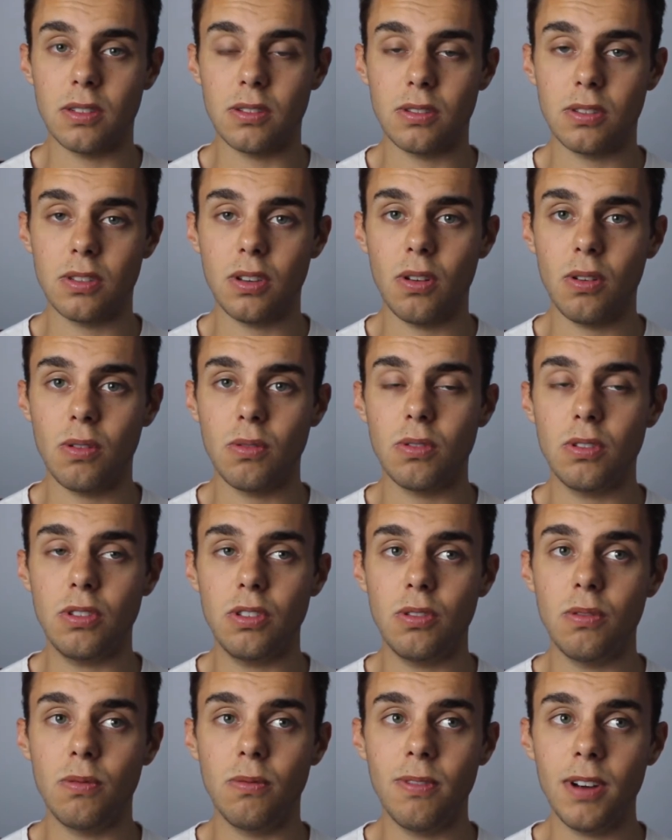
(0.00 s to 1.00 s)
So
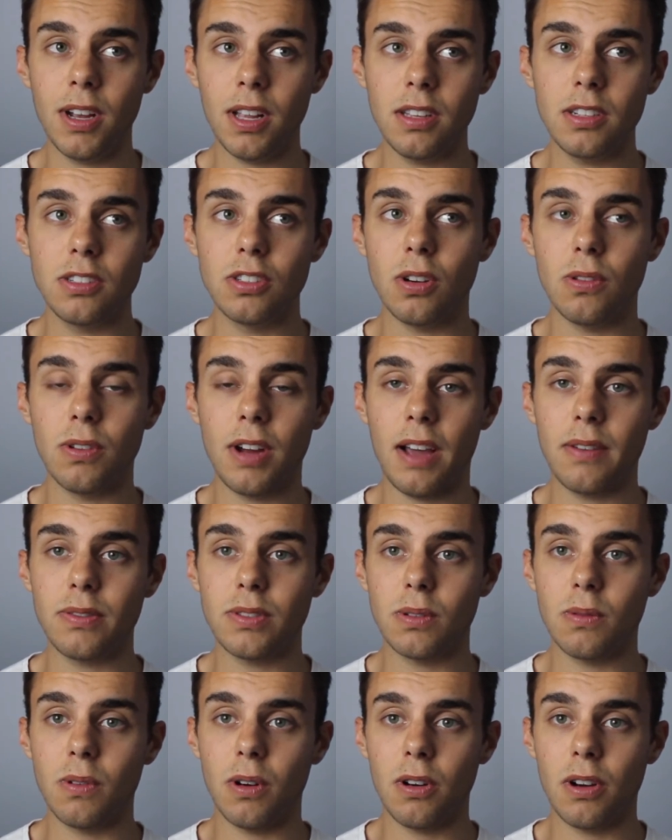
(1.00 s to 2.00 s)
you really don't have
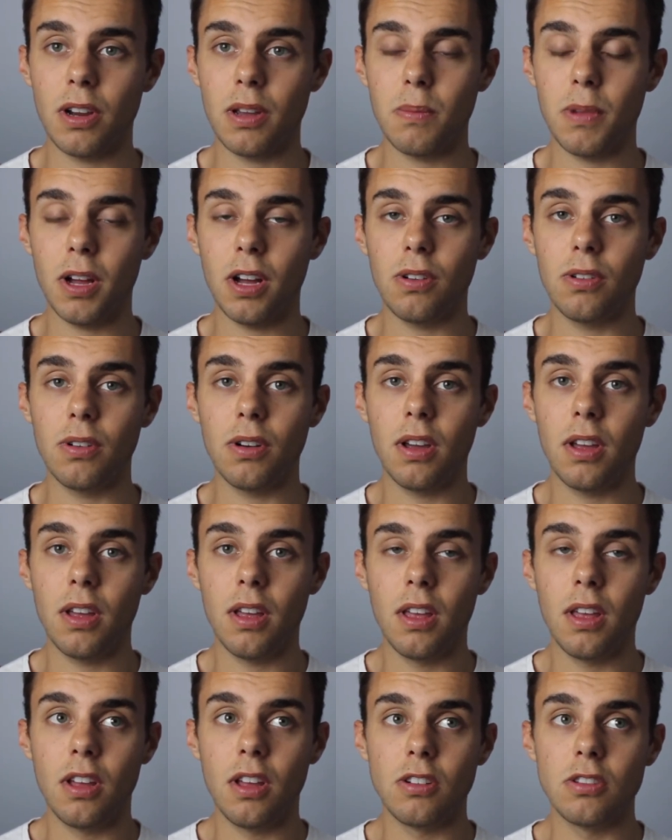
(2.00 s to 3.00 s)
to worry about
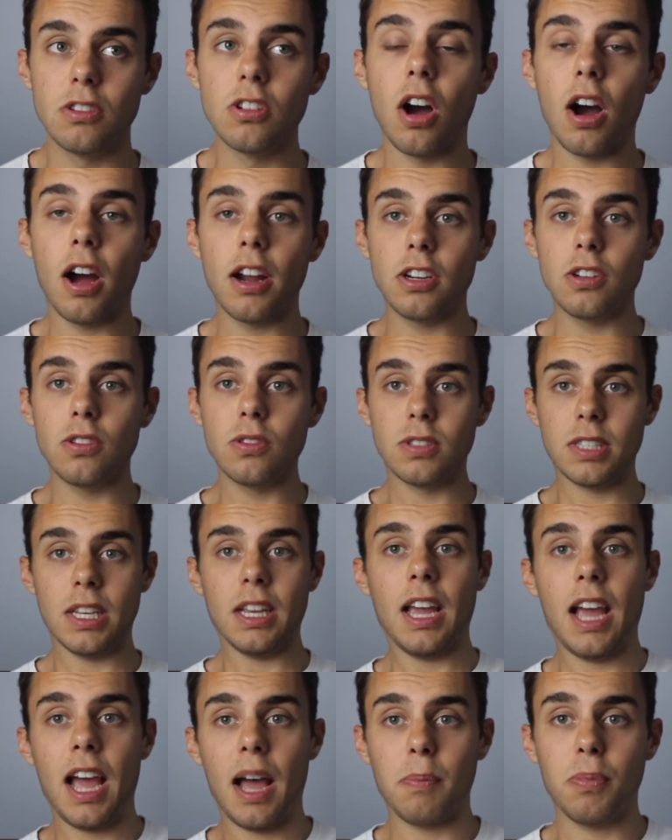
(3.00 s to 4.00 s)
not
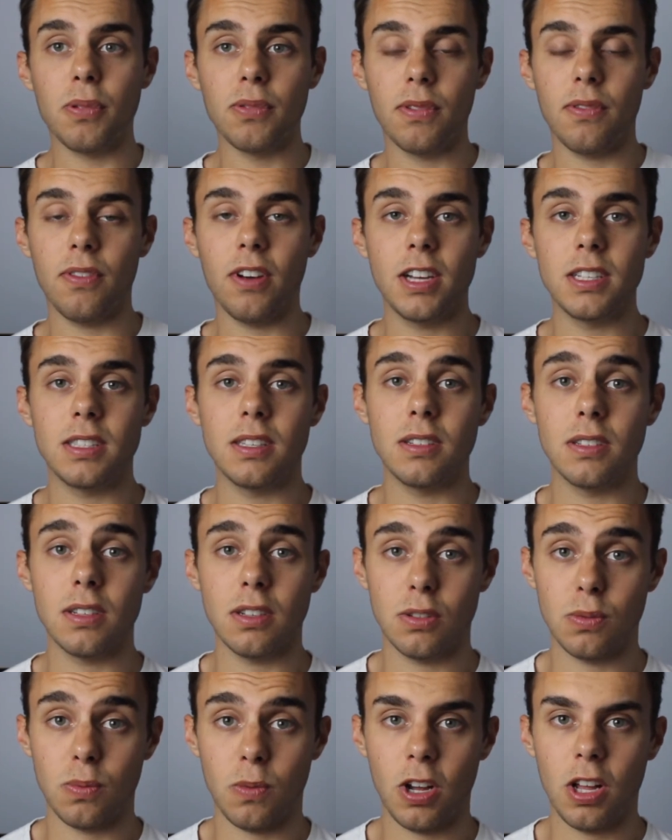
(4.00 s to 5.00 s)
using Apple devices
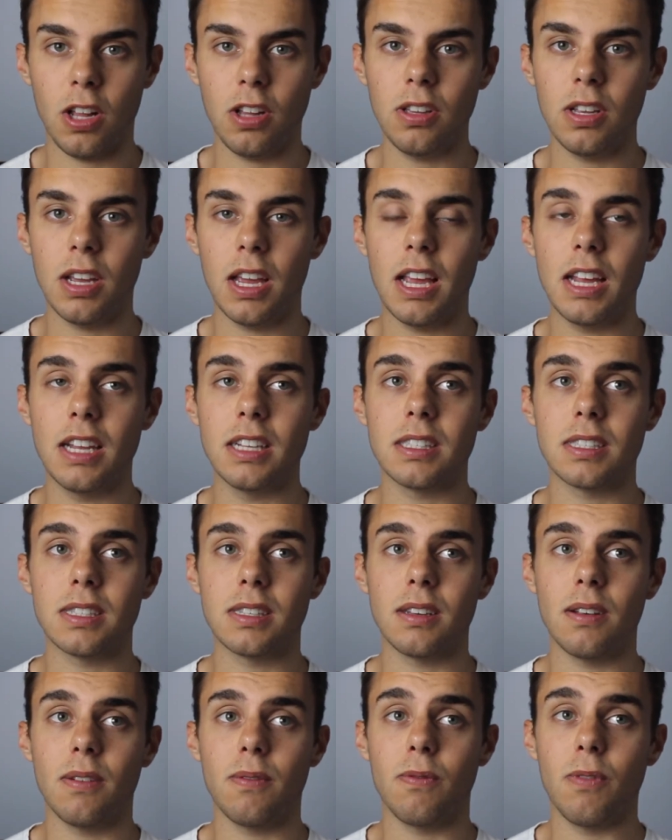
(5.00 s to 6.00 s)
as well.
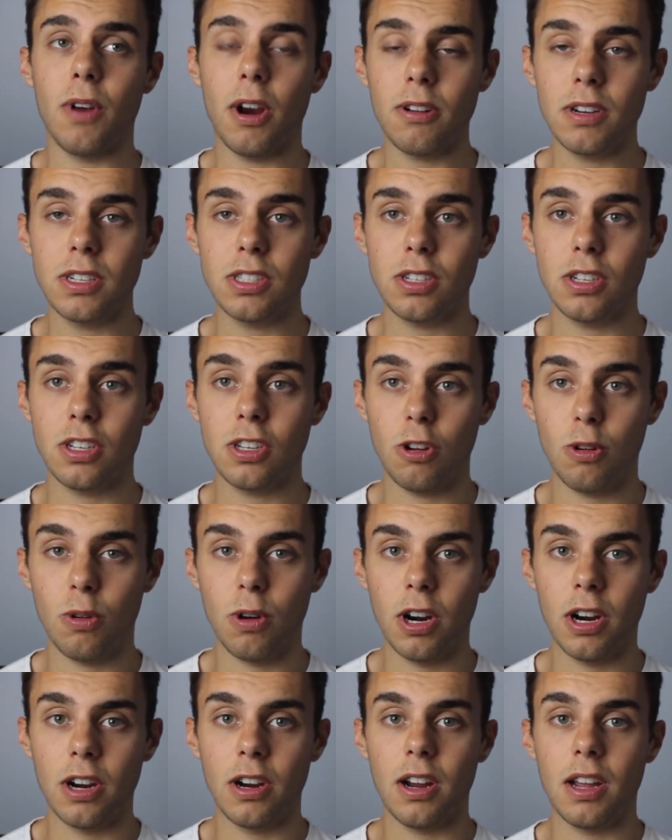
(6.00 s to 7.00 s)
It's very
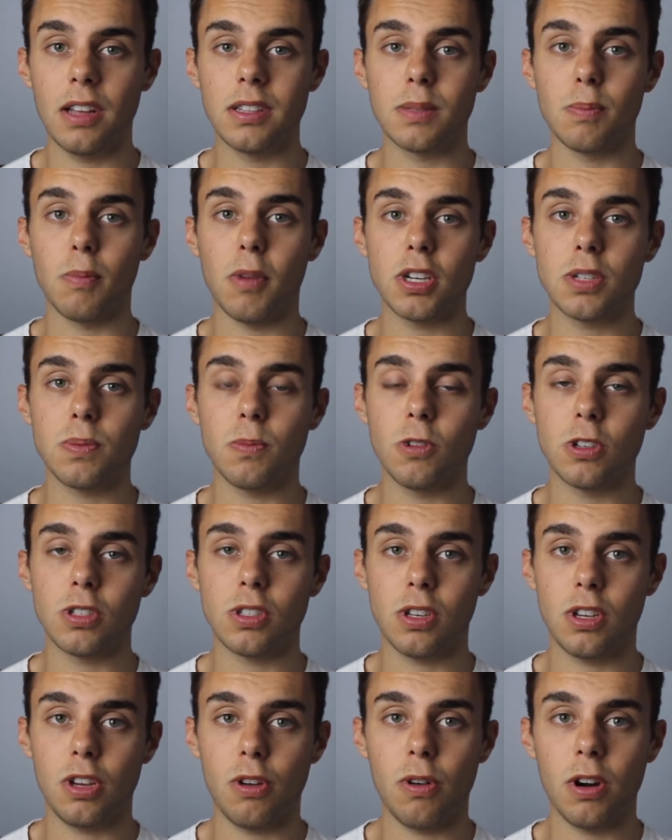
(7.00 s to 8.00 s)
secure. It's much more
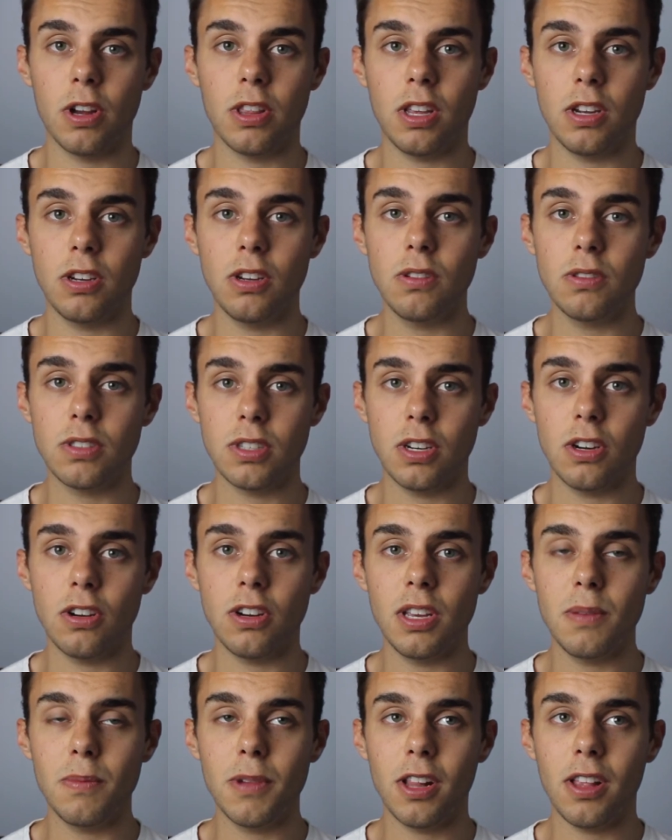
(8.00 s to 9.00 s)
secure than using your
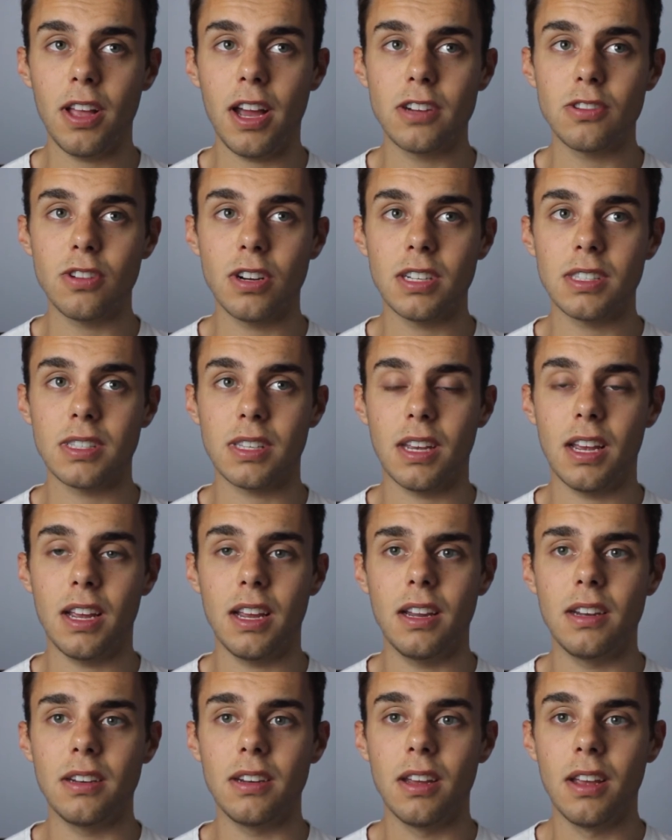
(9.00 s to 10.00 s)
email address
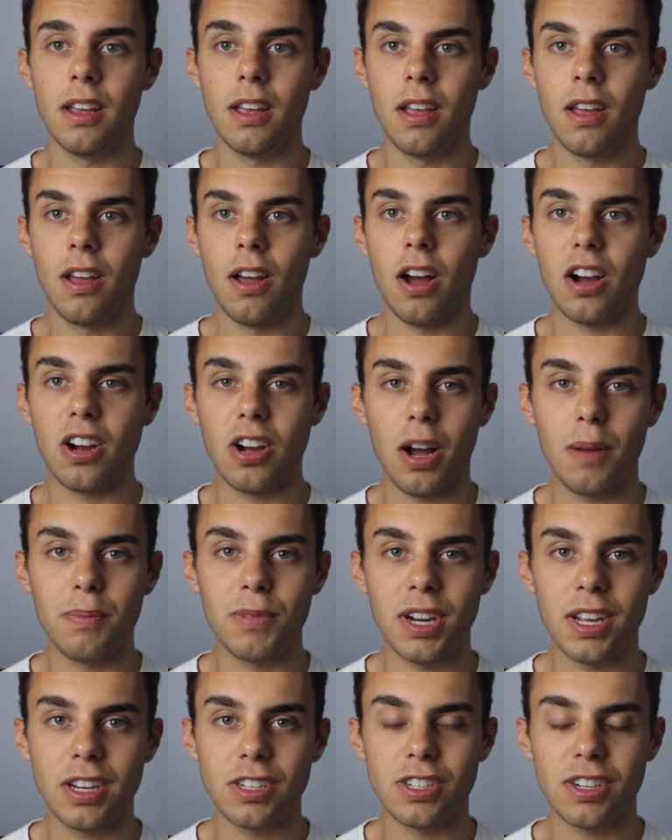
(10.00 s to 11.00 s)
and a
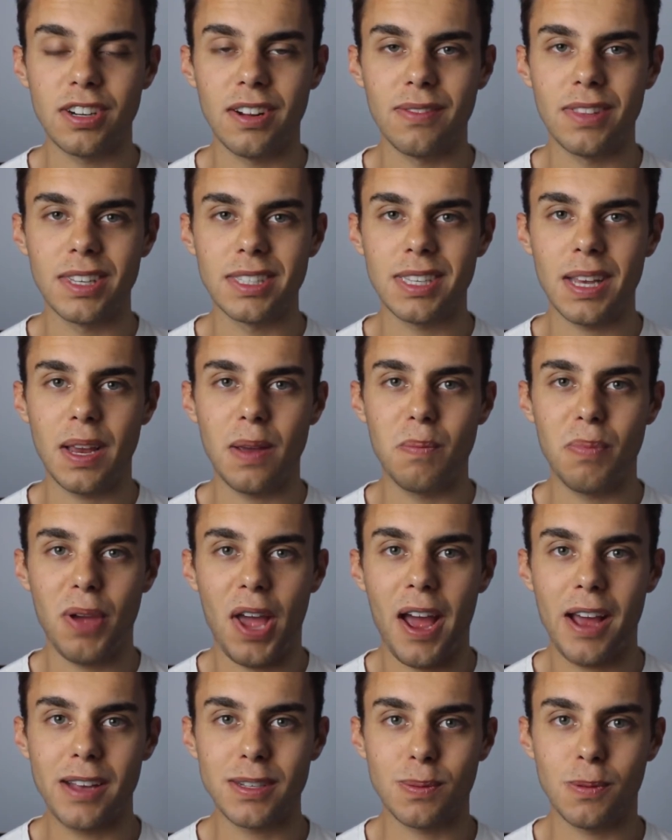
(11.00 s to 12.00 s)
combination of the same
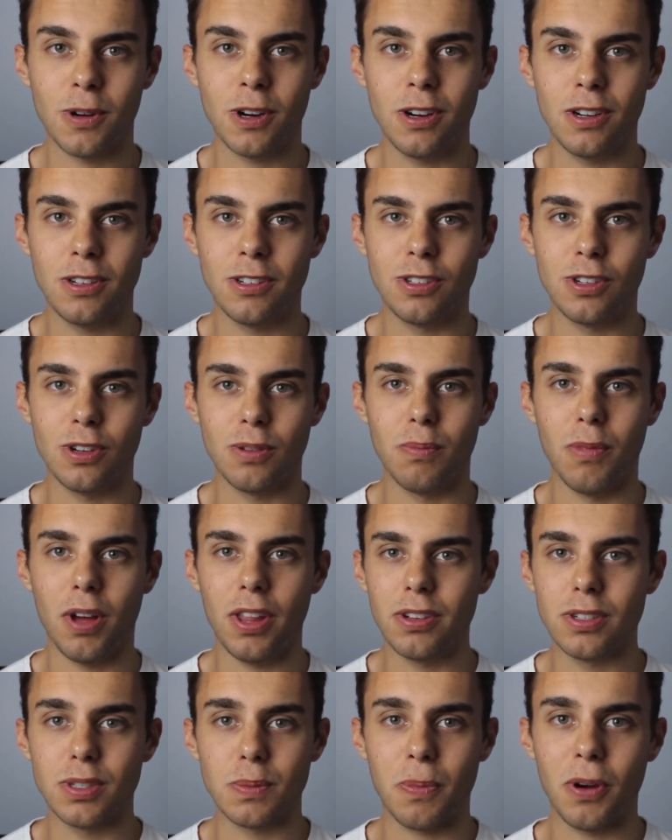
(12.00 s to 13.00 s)
passwords, your
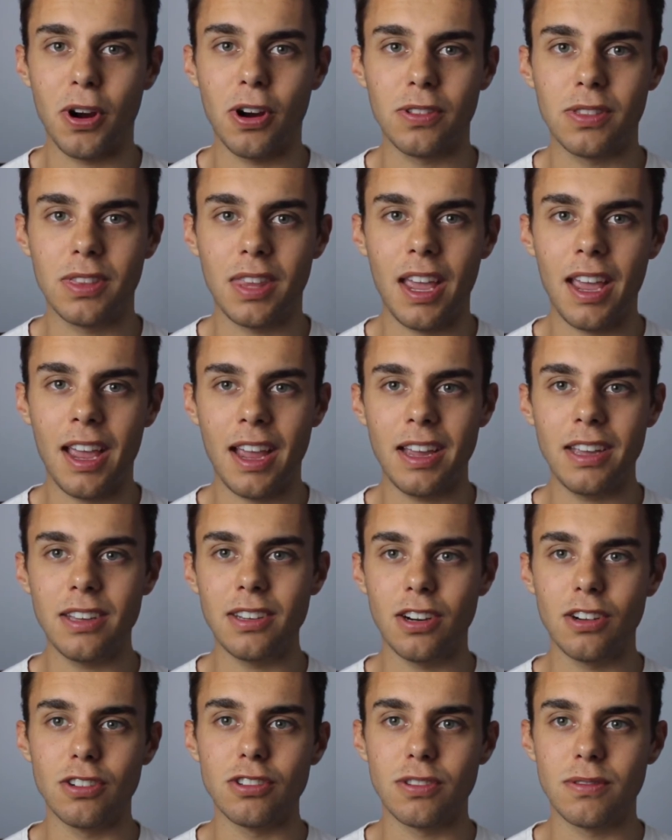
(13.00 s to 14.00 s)
mother's birthday,
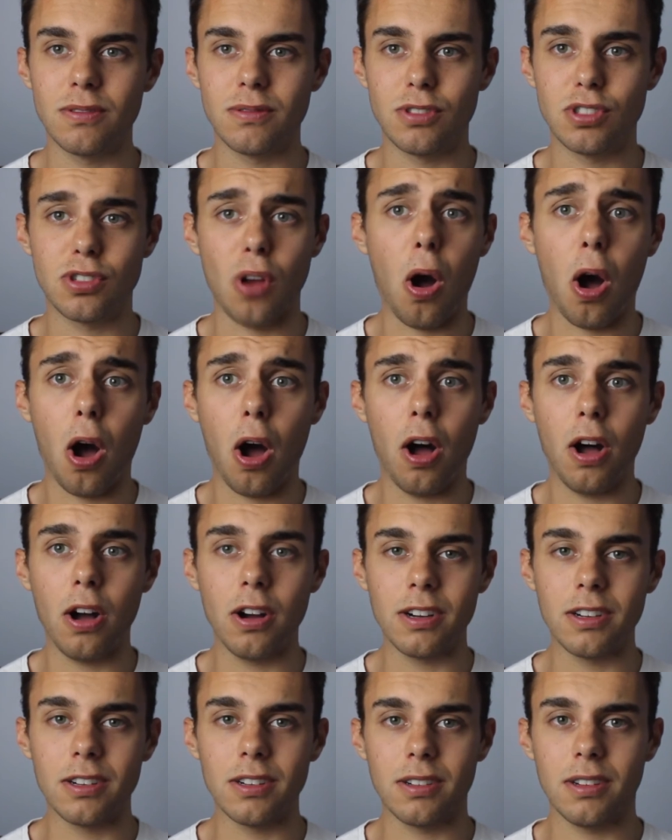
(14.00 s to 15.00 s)
your
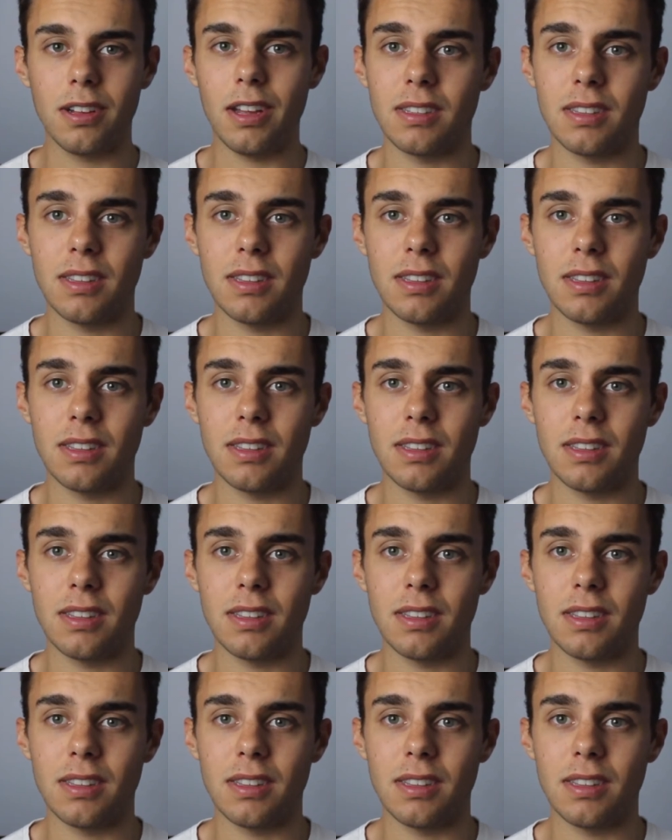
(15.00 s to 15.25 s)
dog.